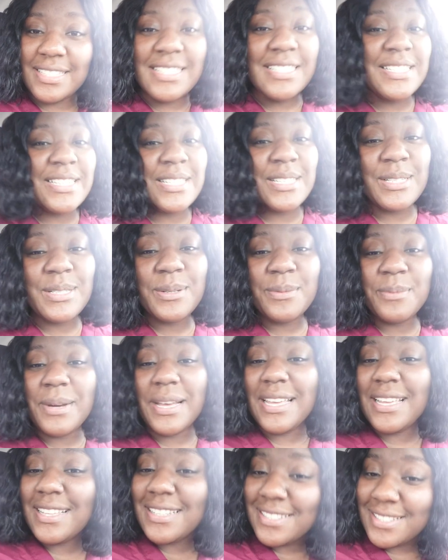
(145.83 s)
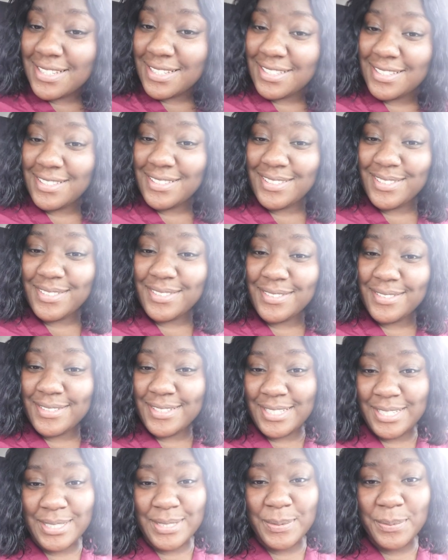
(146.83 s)
Just wait.
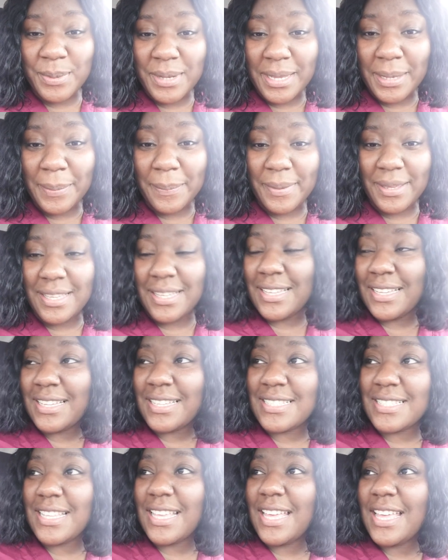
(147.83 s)
Just wait, because